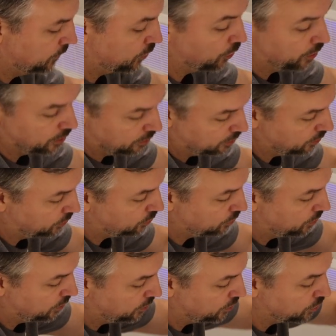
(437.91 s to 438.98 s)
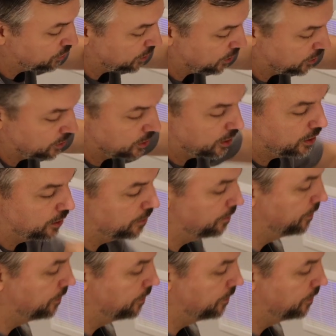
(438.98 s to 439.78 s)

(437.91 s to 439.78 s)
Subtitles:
into the dosing container.